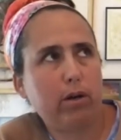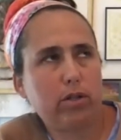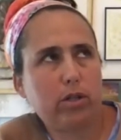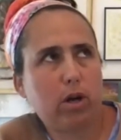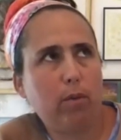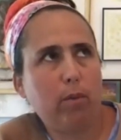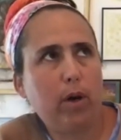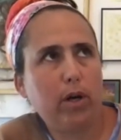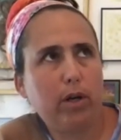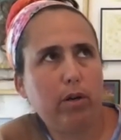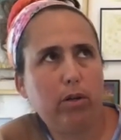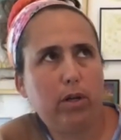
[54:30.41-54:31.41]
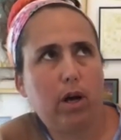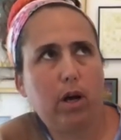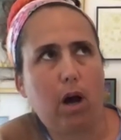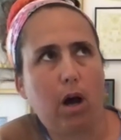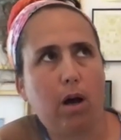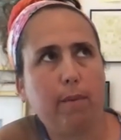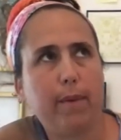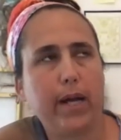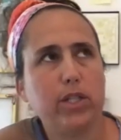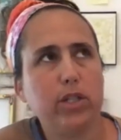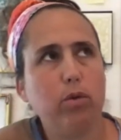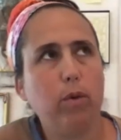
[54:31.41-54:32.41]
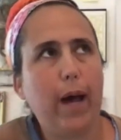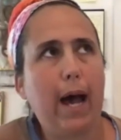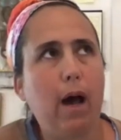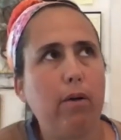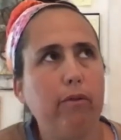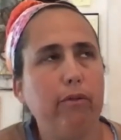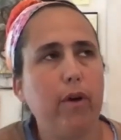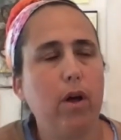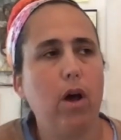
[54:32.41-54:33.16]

starwateryoga.com, I do have